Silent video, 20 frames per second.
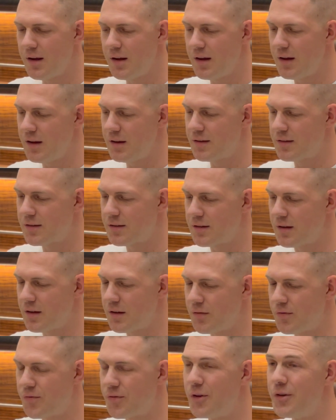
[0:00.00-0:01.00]
It's
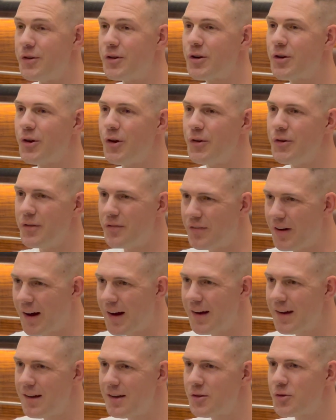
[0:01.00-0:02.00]
the physical
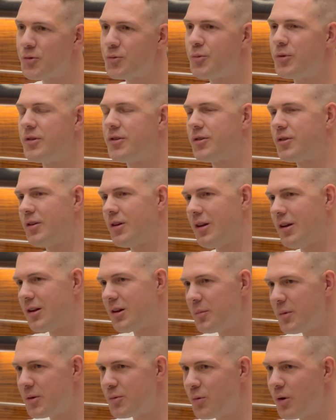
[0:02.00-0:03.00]
device, which a
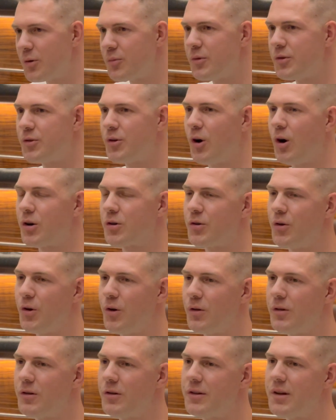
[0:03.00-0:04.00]
little bit what we talked
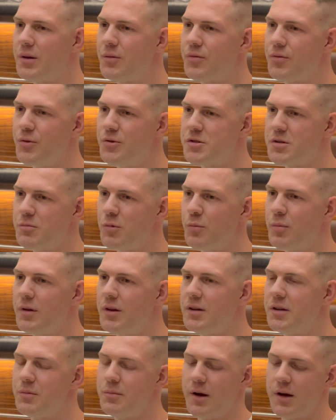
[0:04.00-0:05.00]
earlier, that future
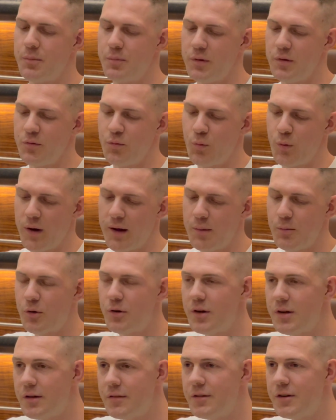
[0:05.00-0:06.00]
mobility might be way
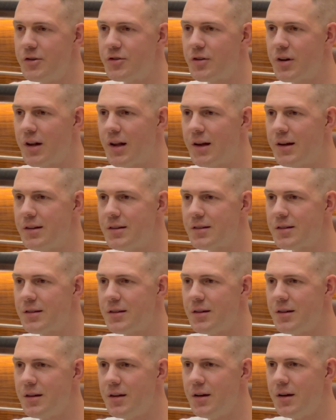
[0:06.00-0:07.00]
more individualized.
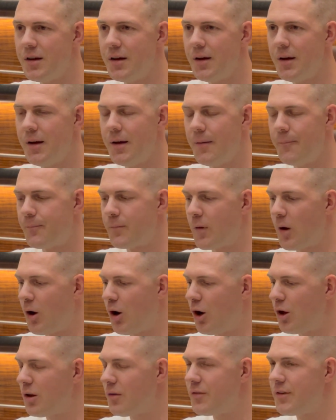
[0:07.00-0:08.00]

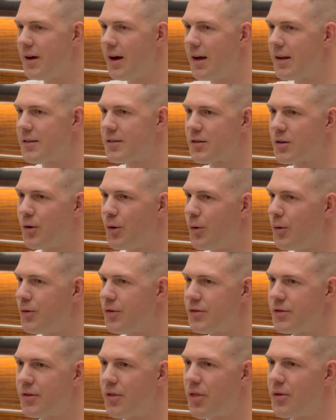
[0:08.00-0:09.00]
All of that
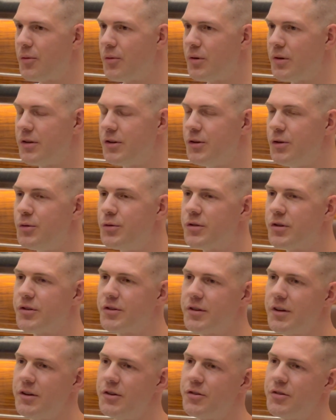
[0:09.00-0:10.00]
goes through a
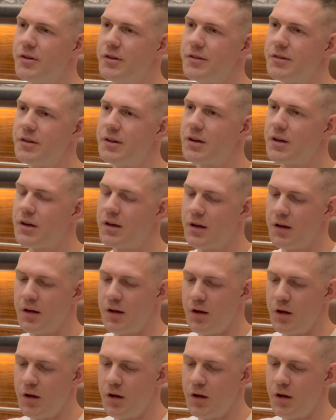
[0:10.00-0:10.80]
user-centric